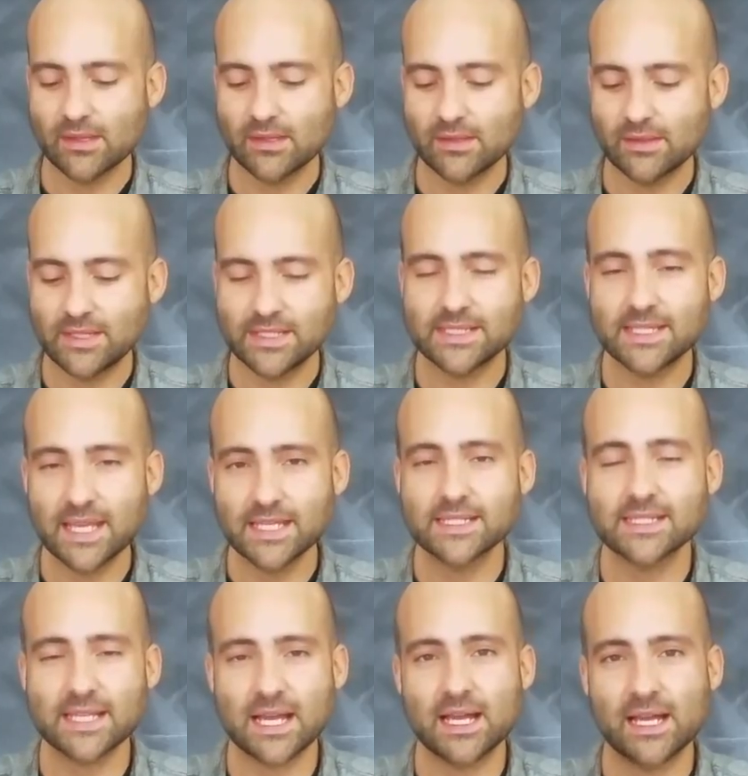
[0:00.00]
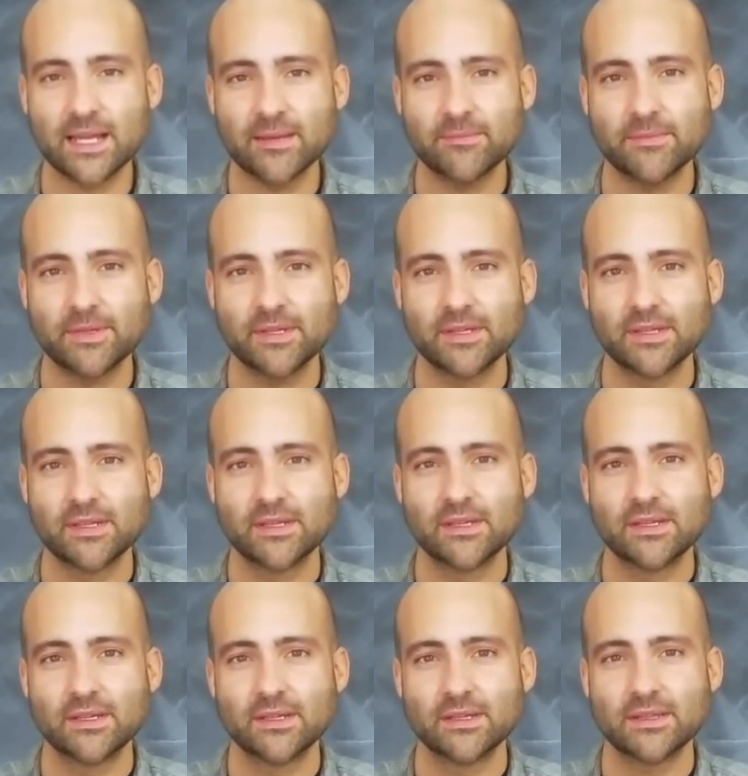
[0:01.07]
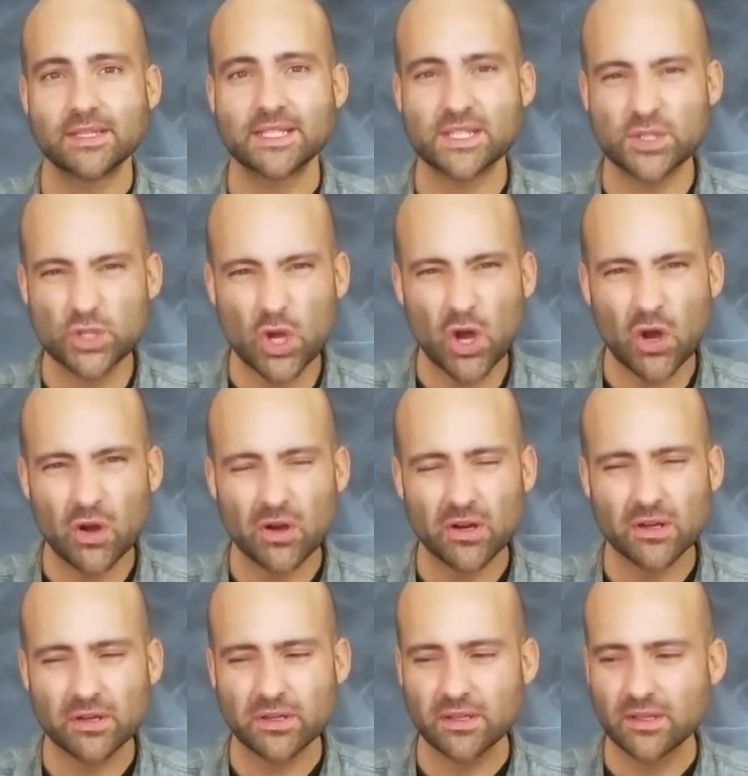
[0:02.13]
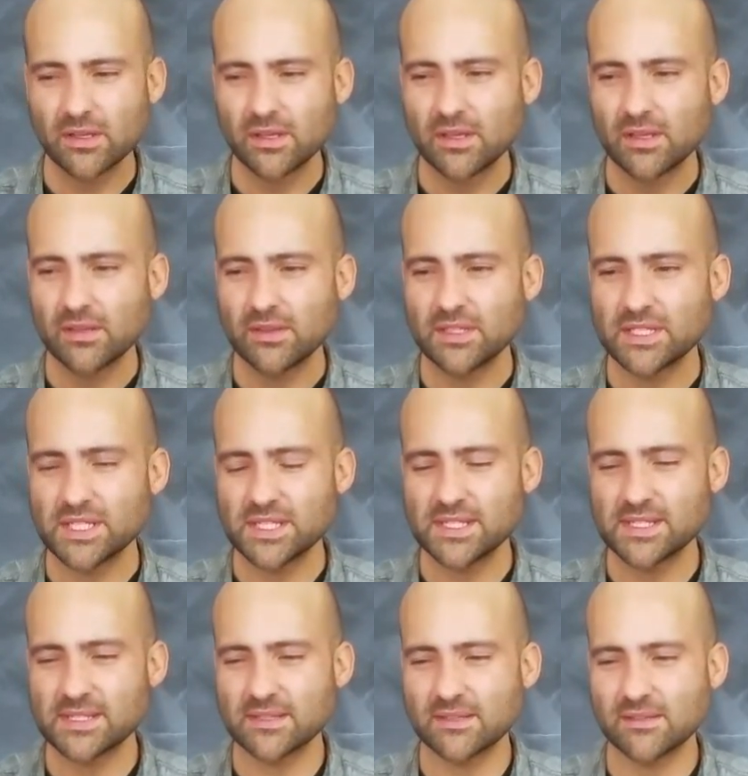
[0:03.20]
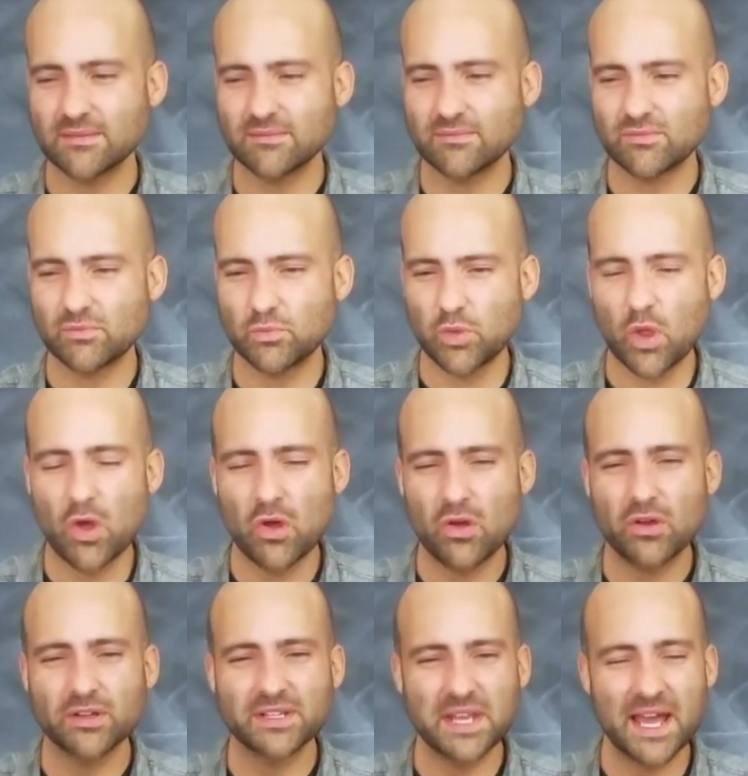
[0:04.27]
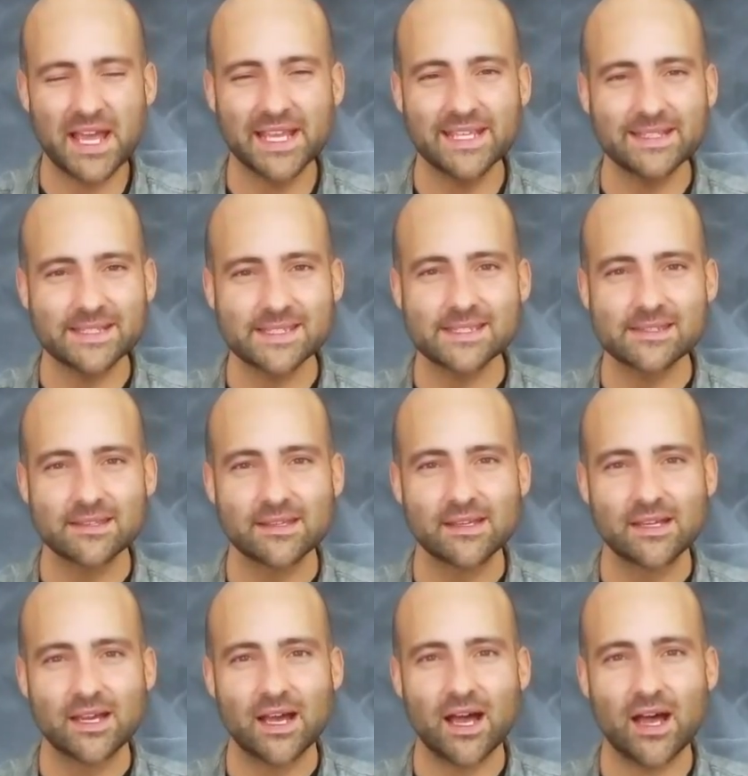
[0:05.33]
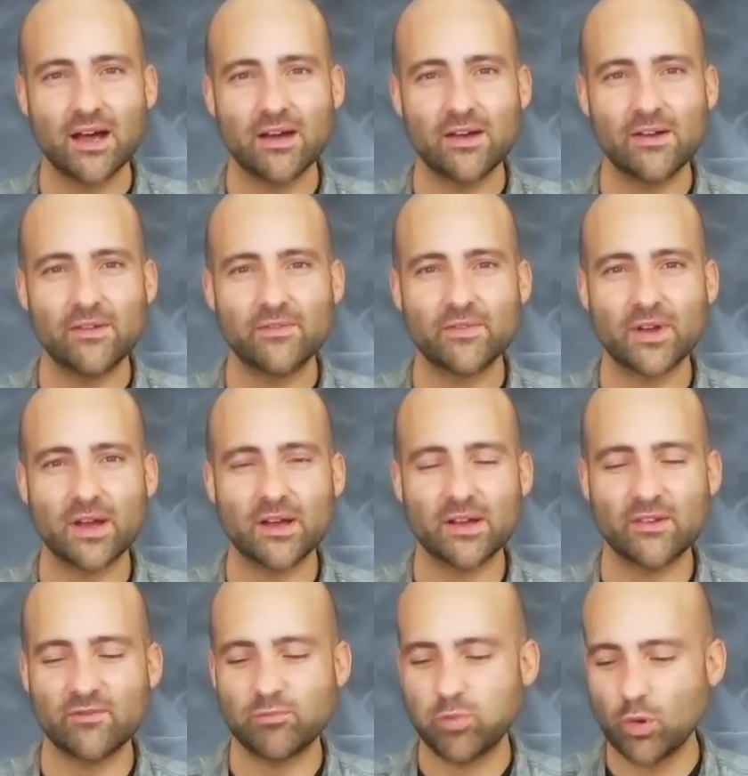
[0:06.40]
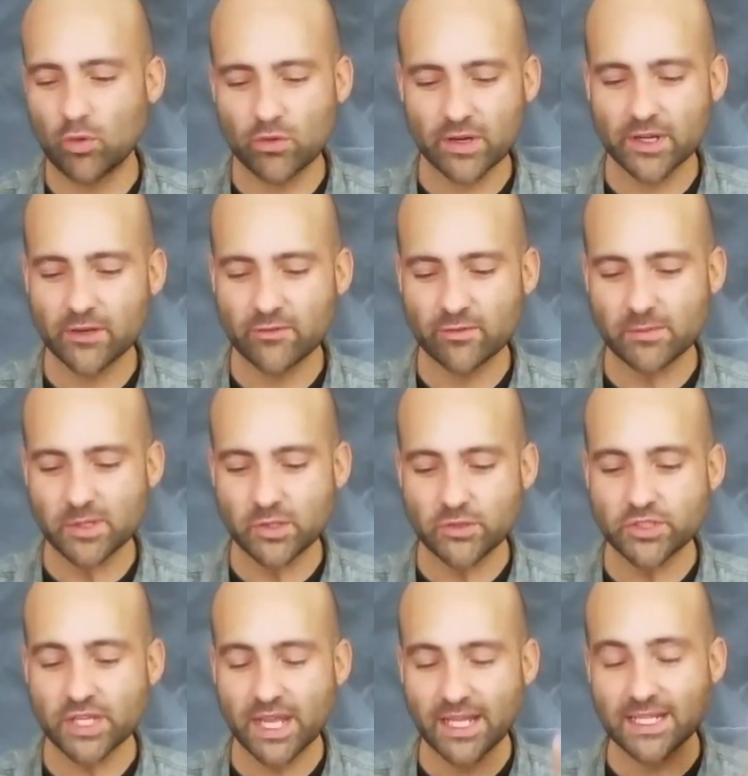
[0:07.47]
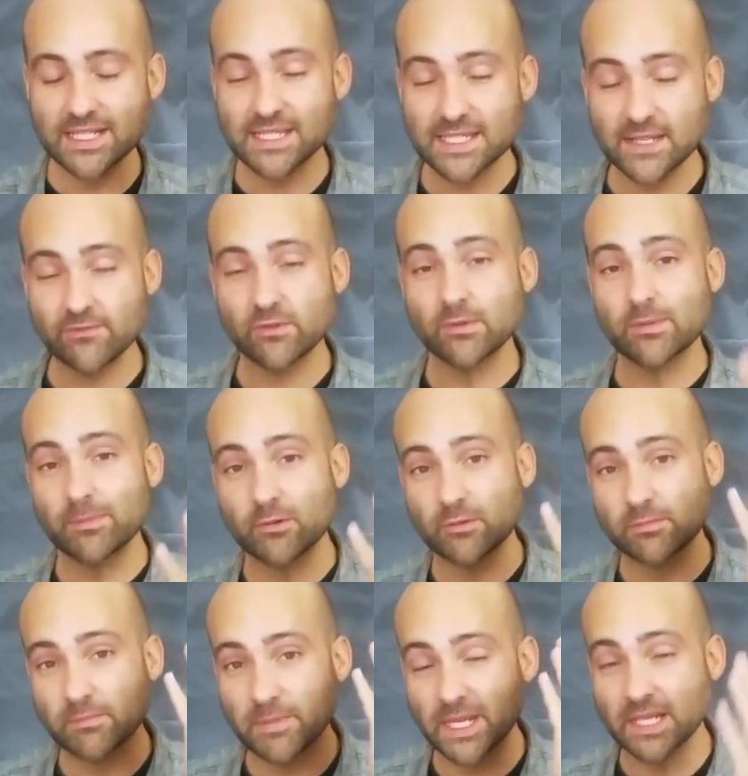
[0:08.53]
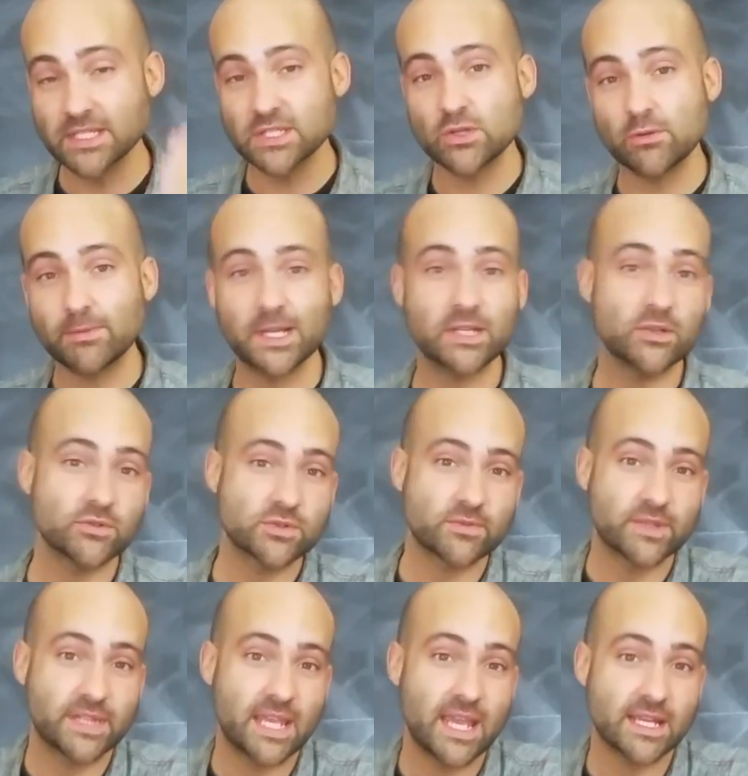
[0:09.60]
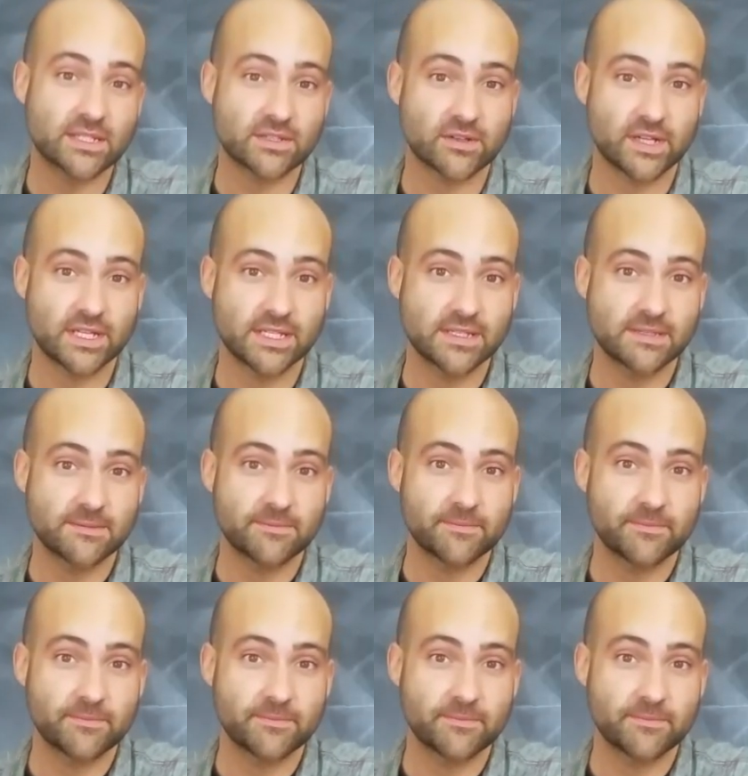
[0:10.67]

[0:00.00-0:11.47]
this takes time. This is hard. This is long nights of, of poring over minutiae, and it's difficult because nobody knows what the answer is.